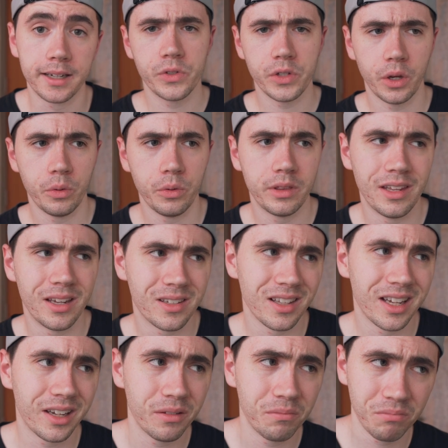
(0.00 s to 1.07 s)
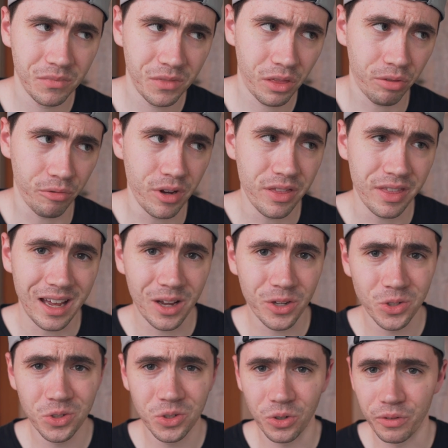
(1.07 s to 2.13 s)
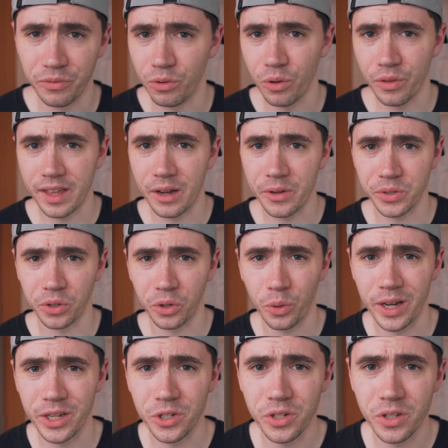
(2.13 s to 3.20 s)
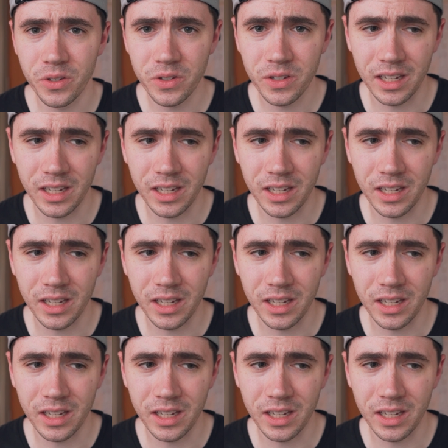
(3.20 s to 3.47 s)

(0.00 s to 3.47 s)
So there's like 3,000 or 4,000 questions